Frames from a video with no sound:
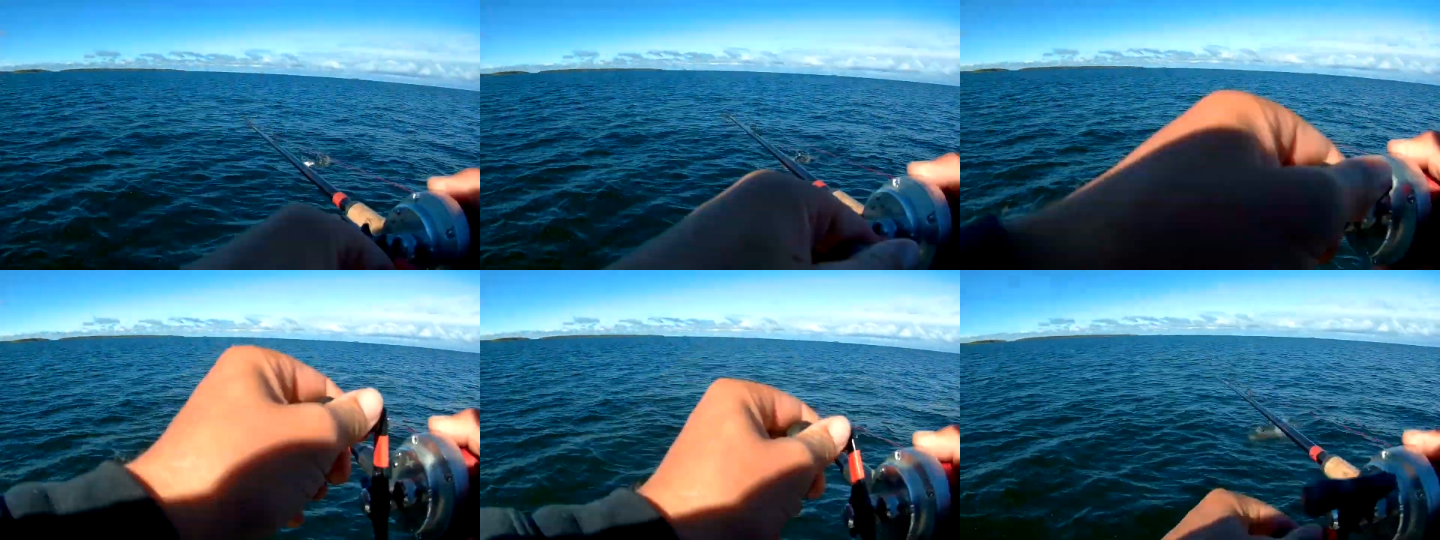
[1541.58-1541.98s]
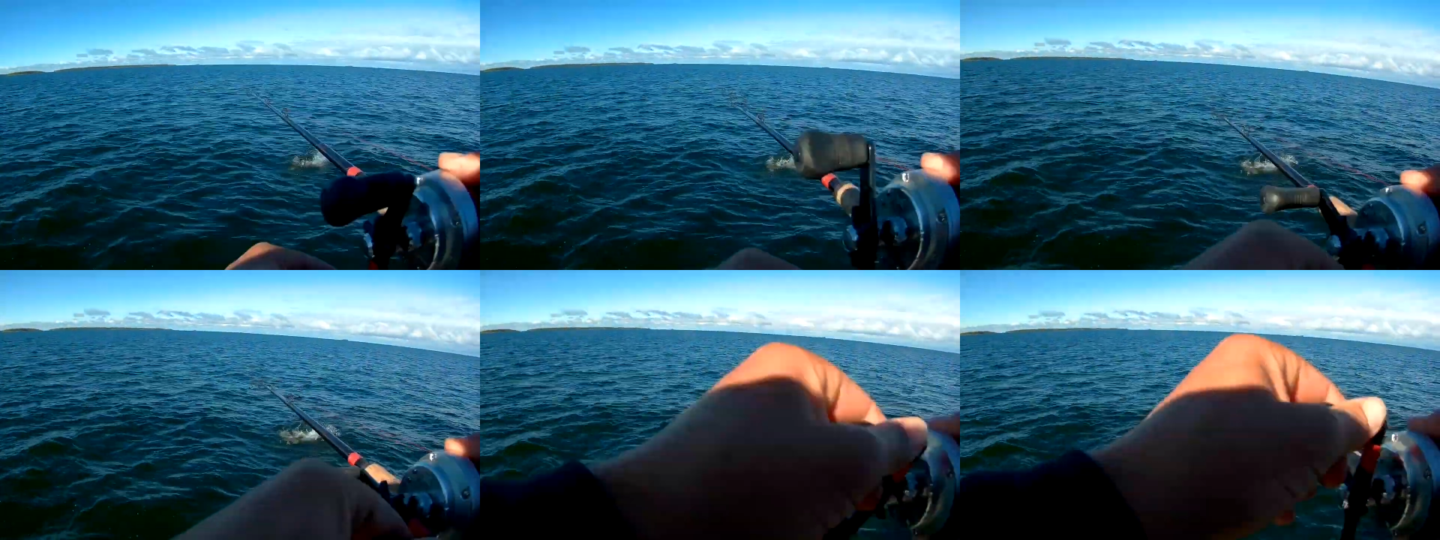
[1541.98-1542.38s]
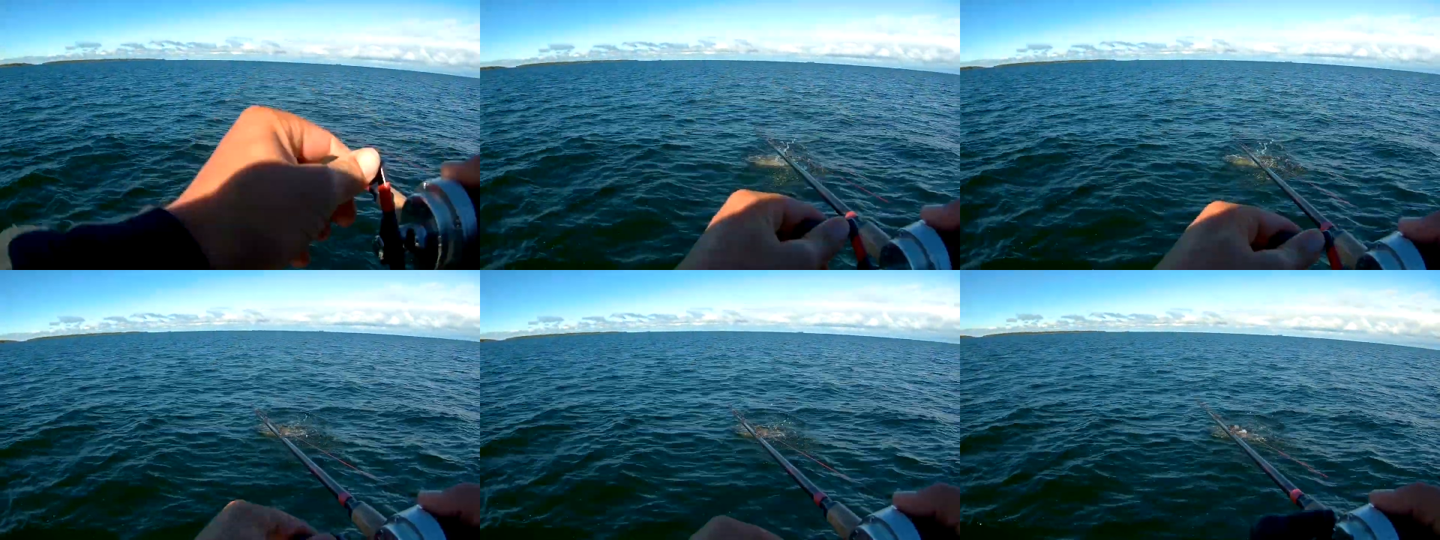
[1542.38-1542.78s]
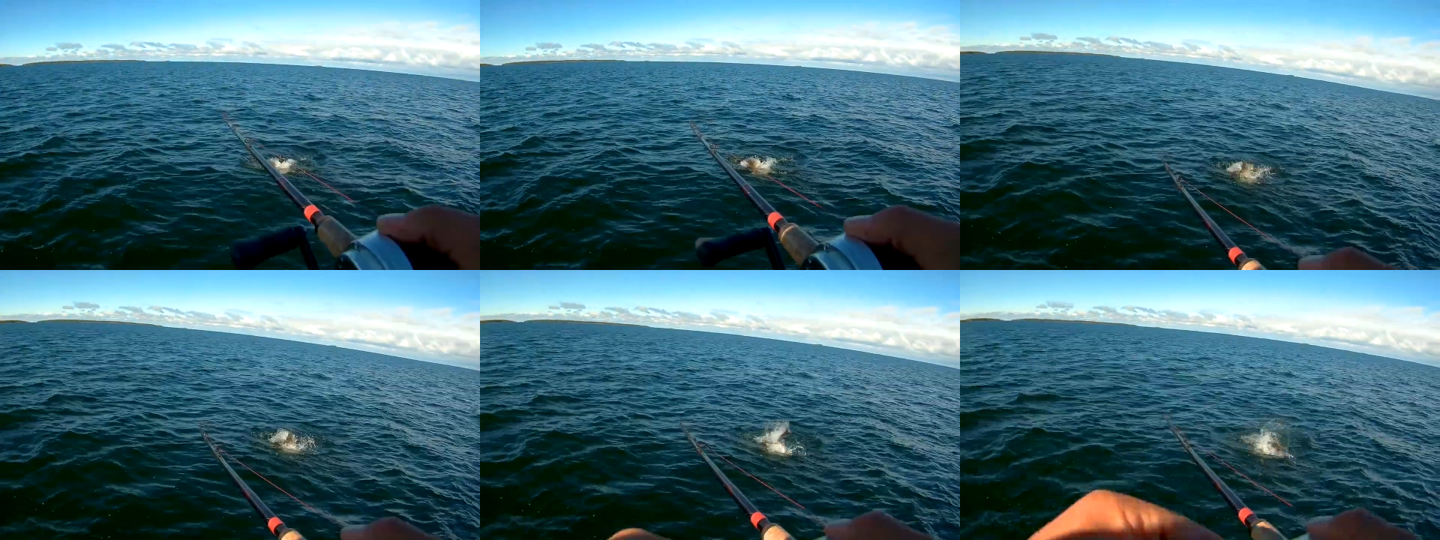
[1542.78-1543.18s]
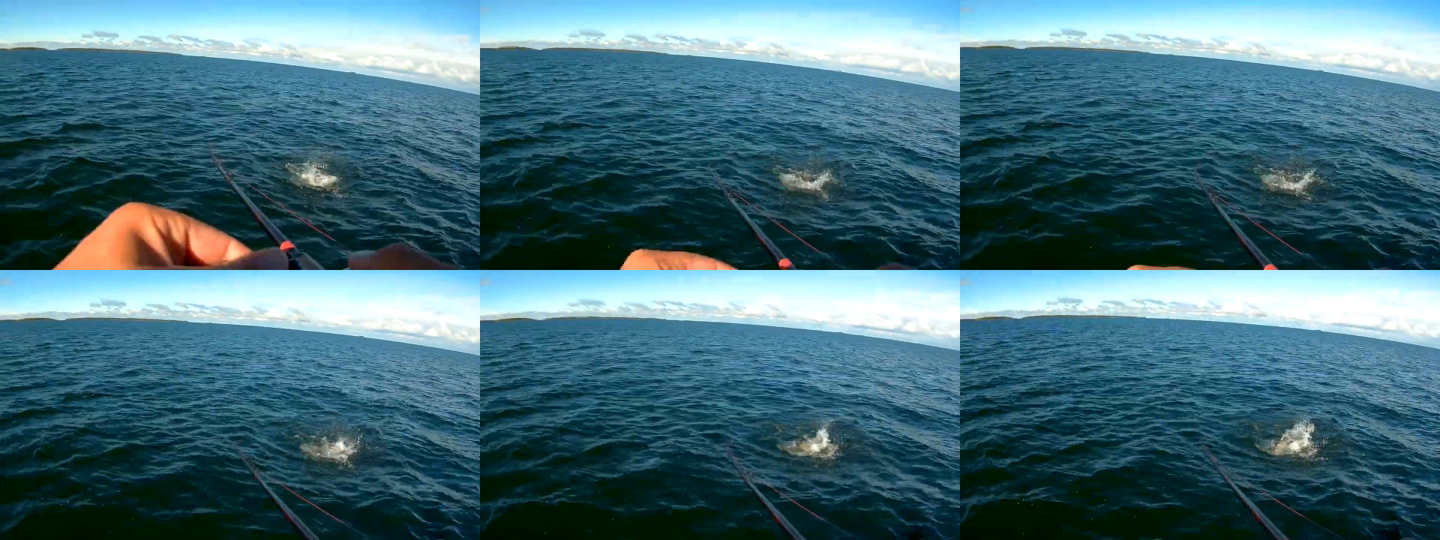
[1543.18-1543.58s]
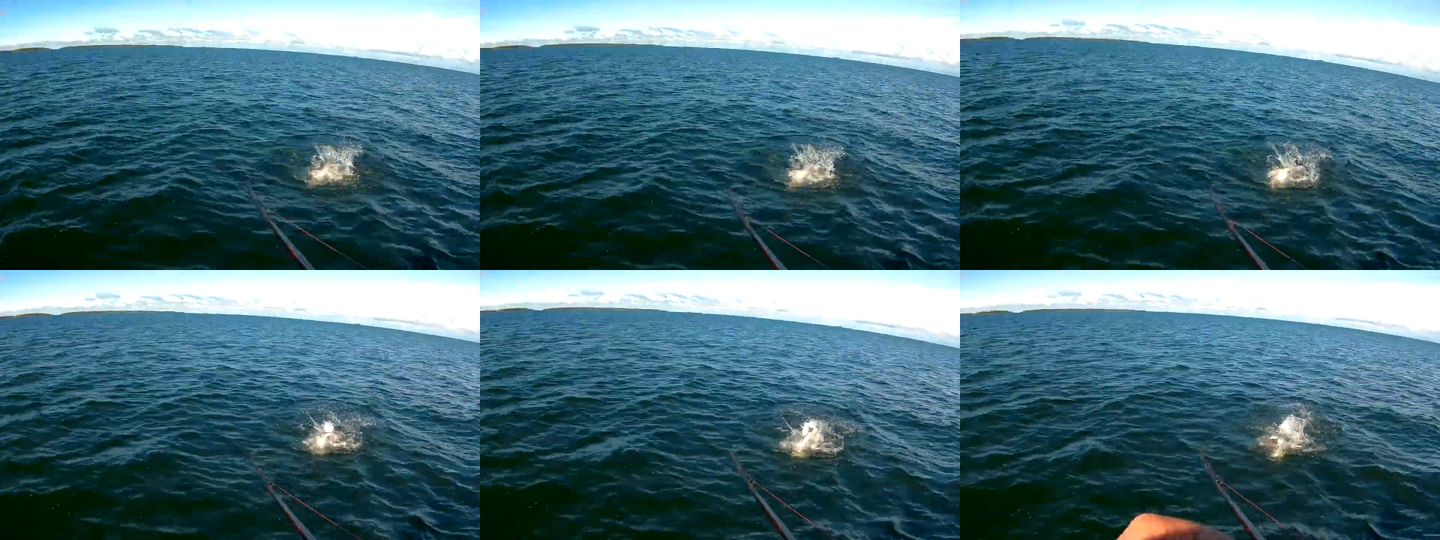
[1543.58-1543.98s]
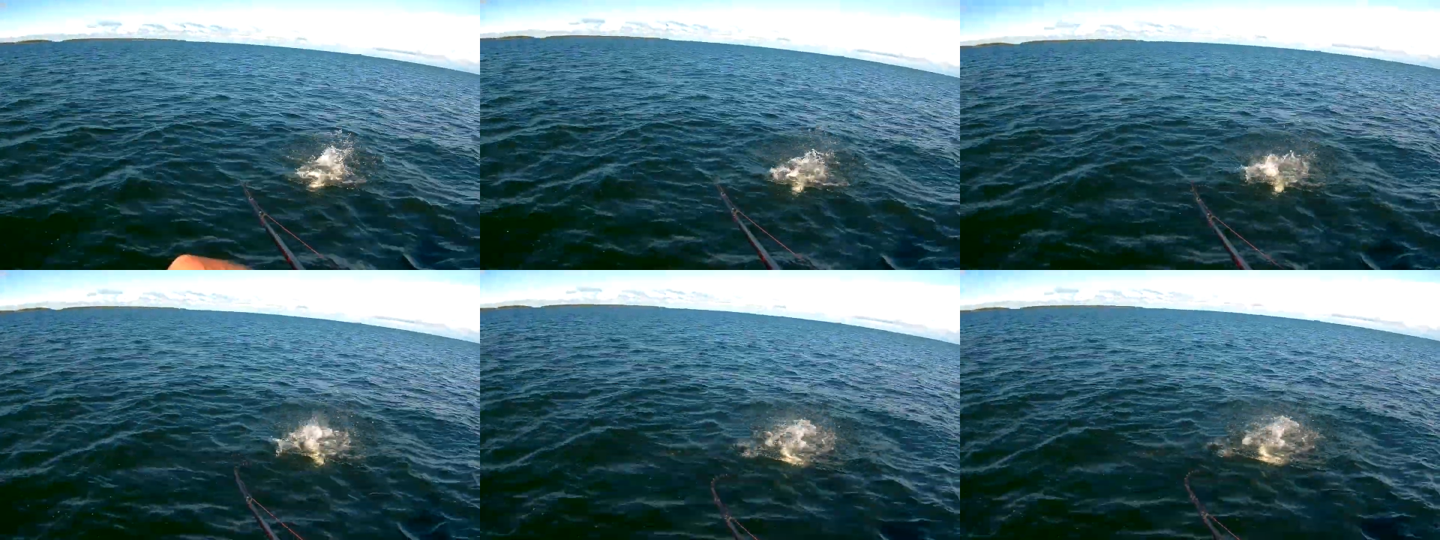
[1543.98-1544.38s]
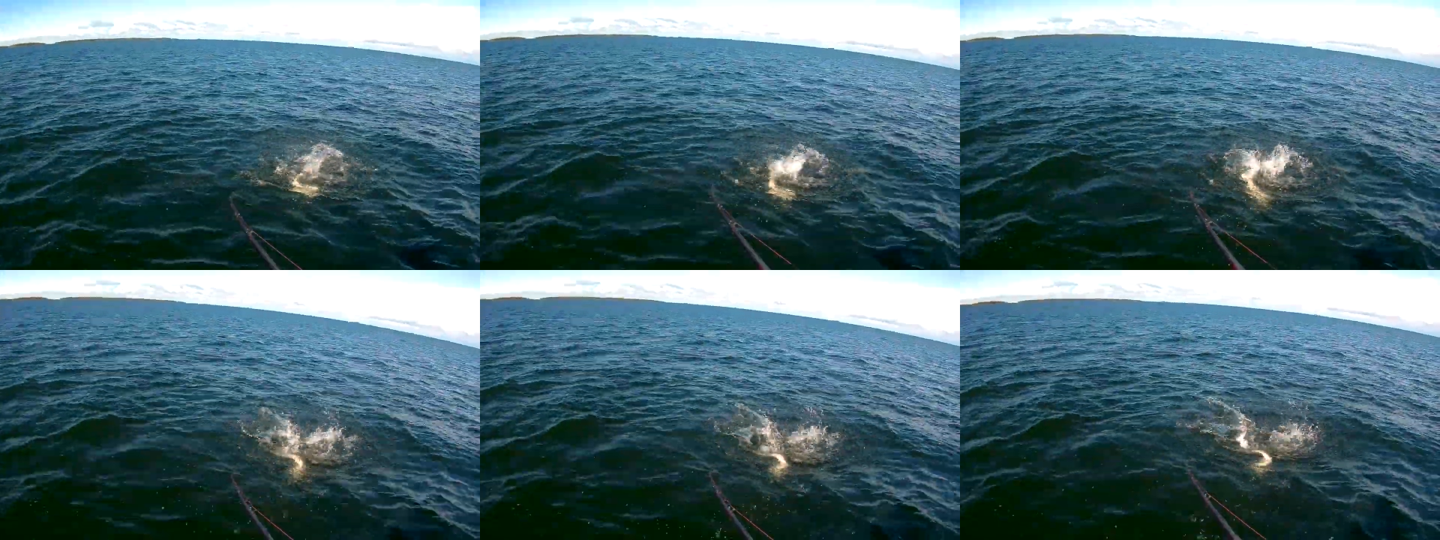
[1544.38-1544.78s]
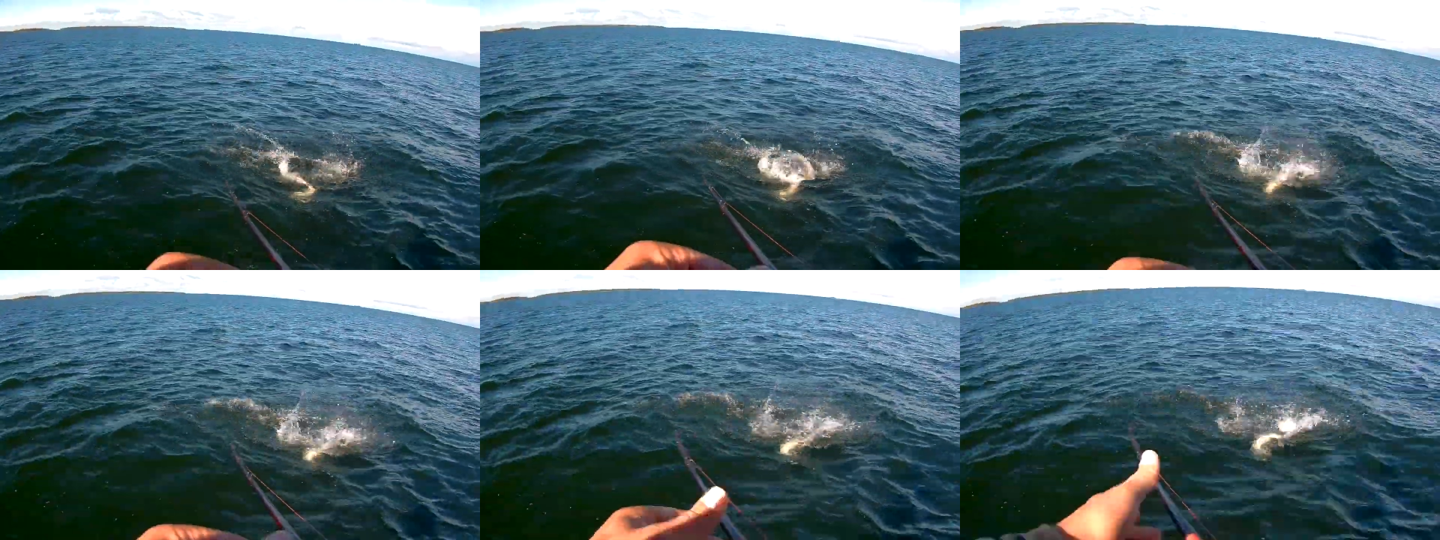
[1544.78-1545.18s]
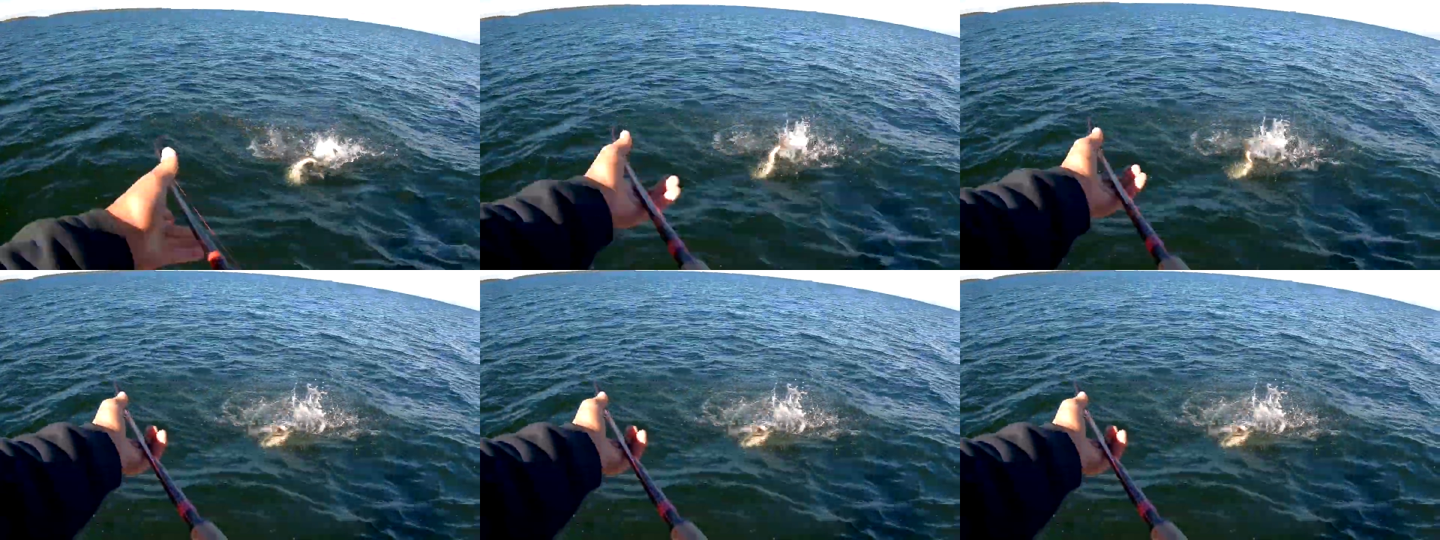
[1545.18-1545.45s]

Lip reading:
No face is visible, so there are no lips to read.